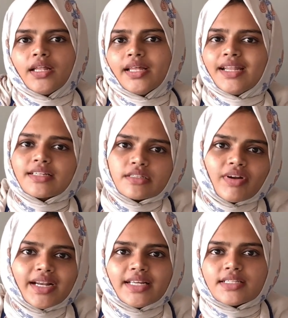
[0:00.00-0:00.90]
The next
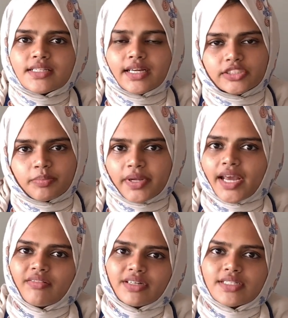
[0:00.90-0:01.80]
one is
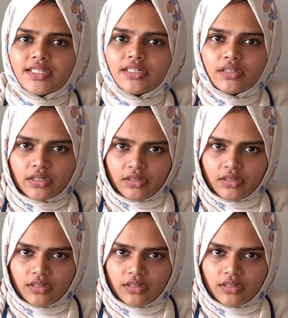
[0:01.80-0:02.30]
HbA1c.